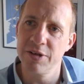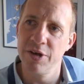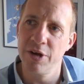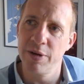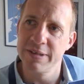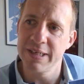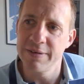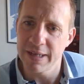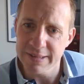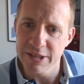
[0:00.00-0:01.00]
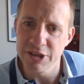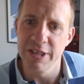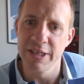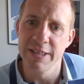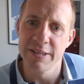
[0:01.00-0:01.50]
as
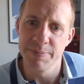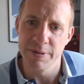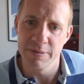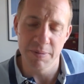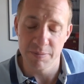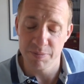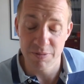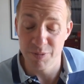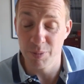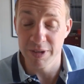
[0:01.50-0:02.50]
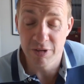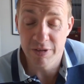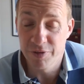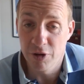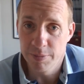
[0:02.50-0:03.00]
engineers, but it's probably
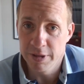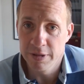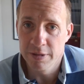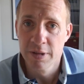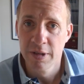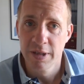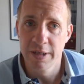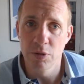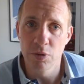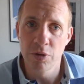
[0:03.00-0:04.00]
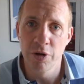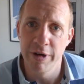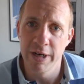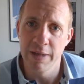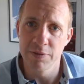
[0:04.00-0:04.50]
transferable in all
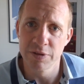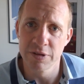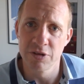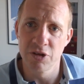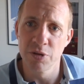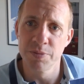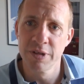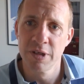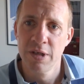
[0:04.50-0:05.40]
career levels and jobs.